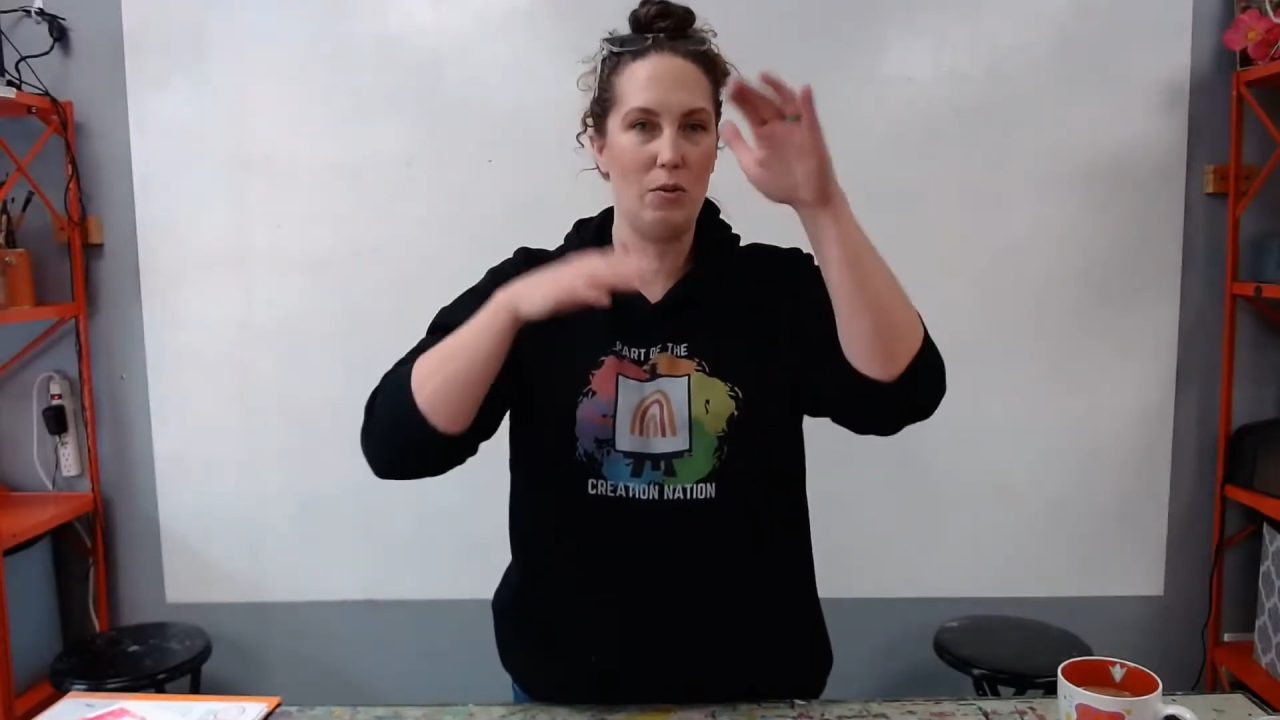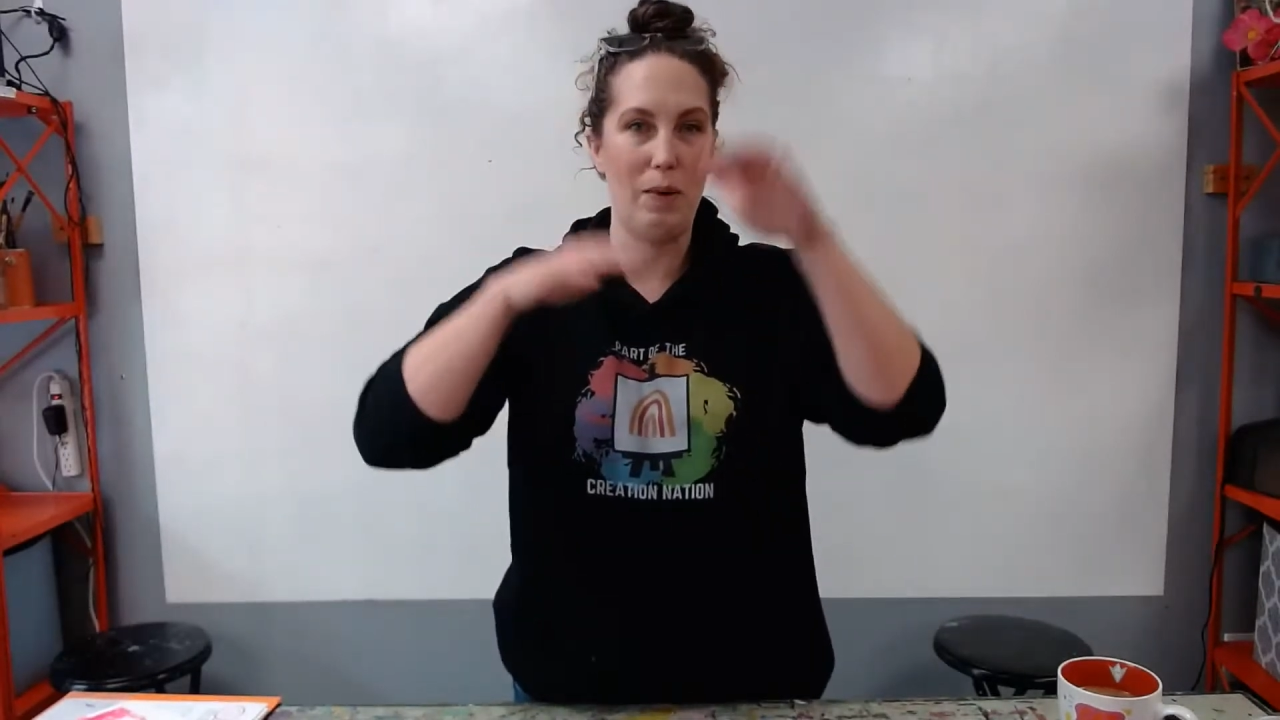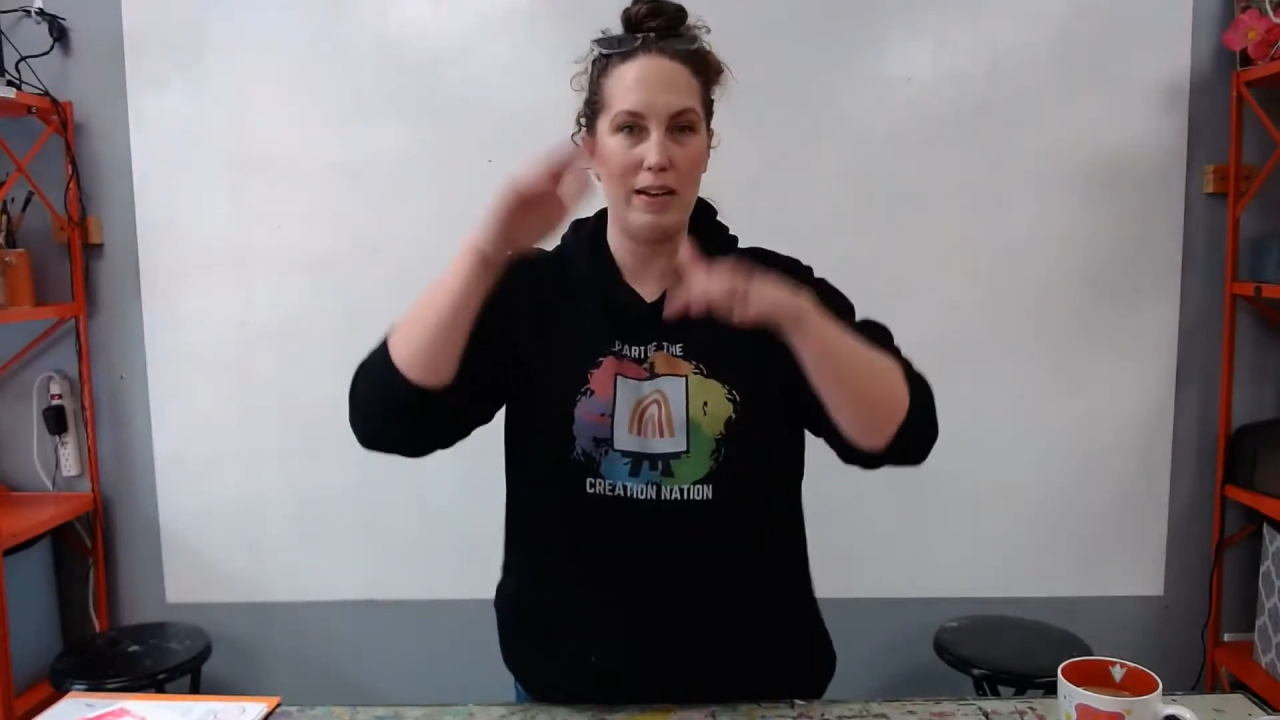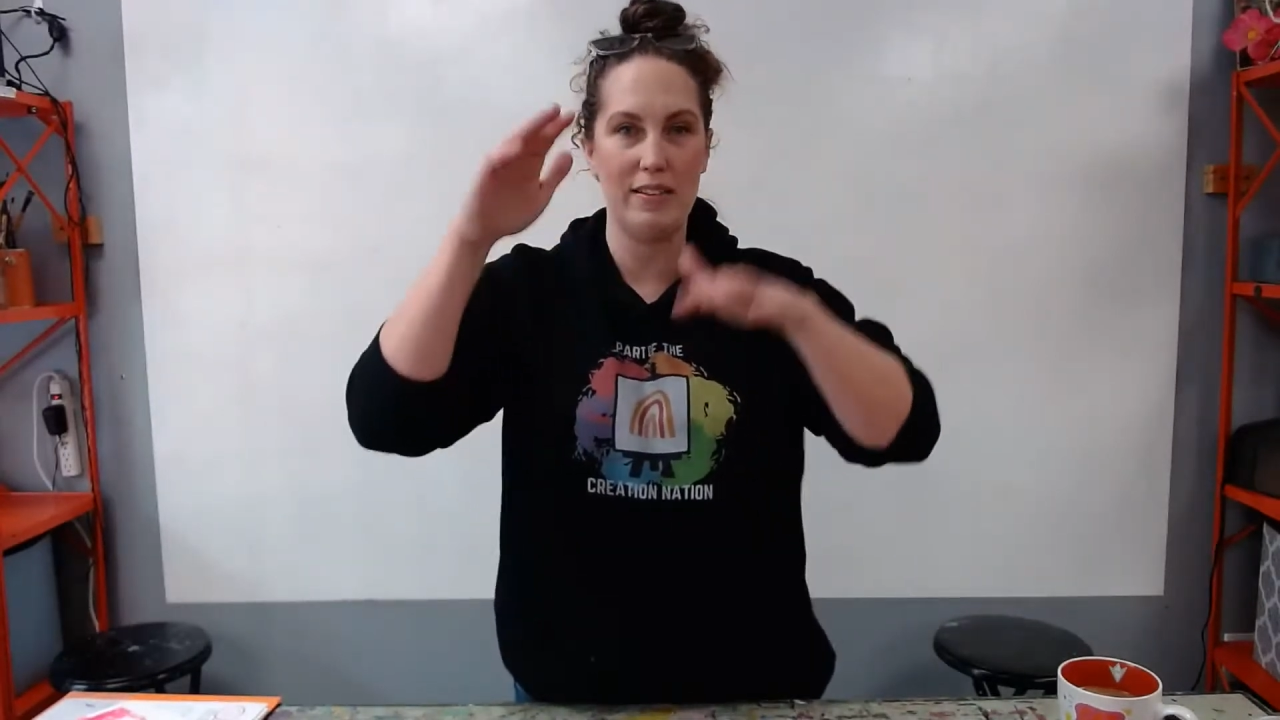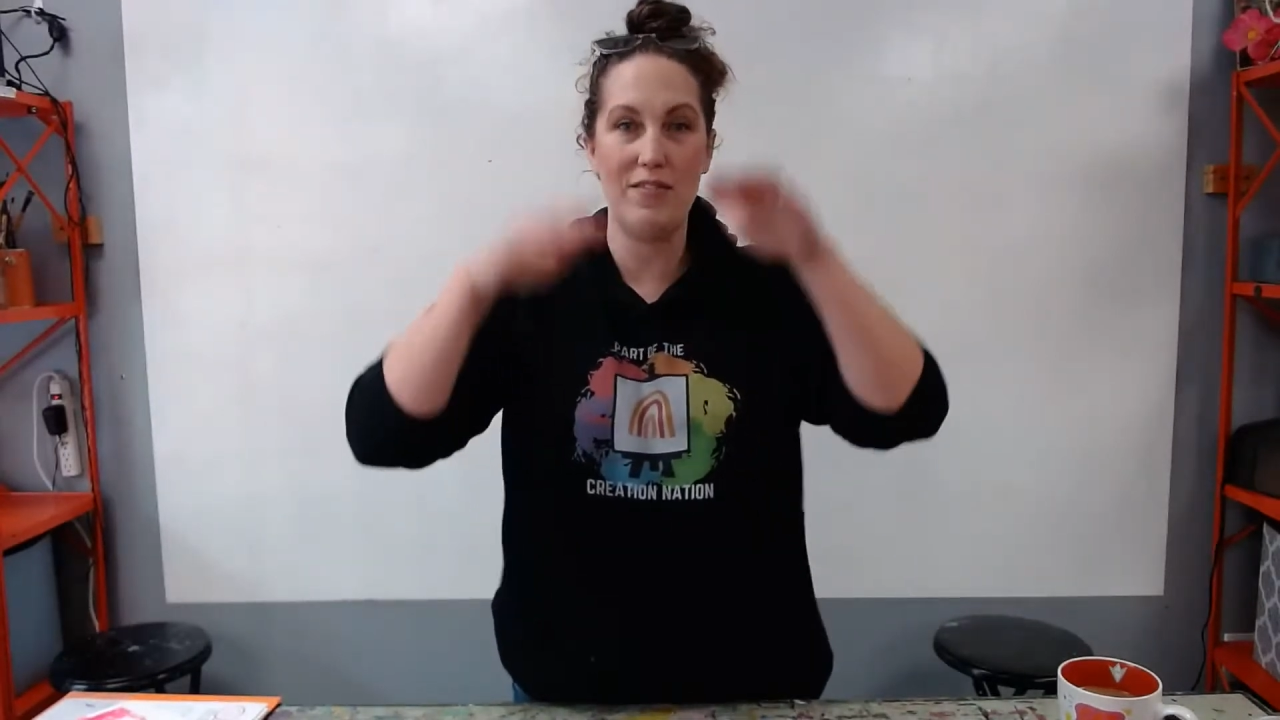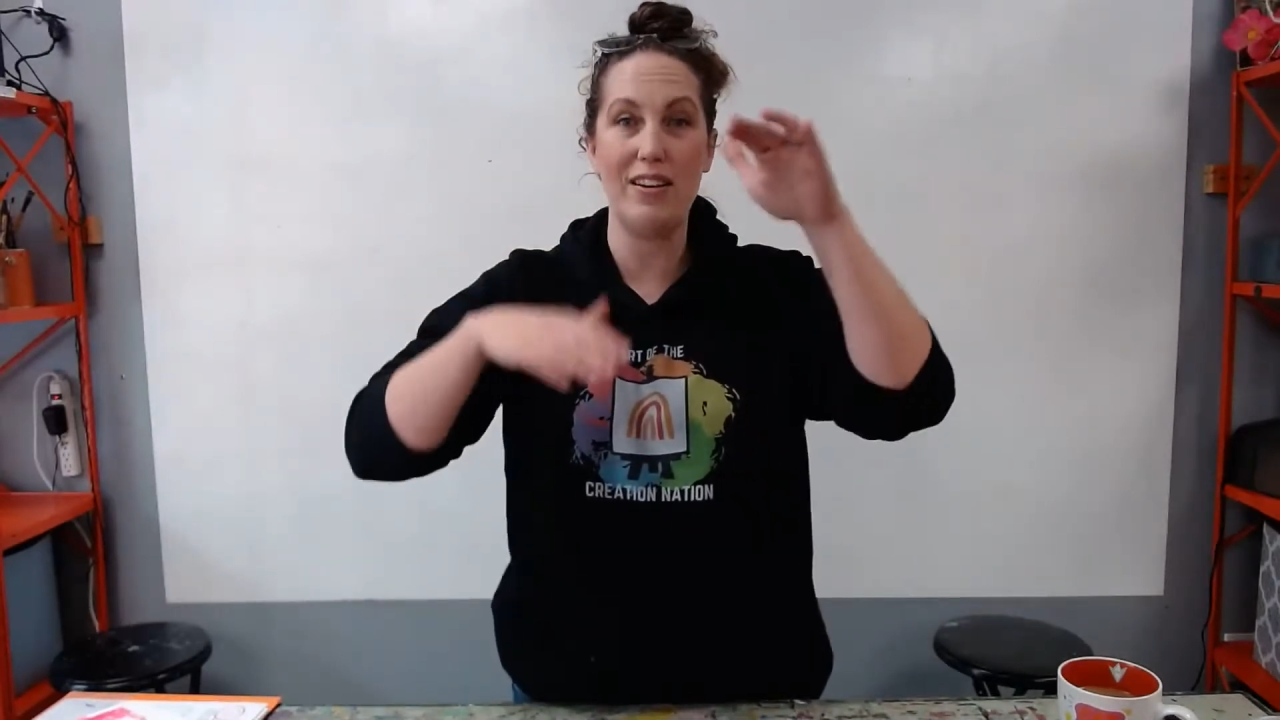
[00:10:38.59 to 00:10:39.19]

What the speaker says: positive and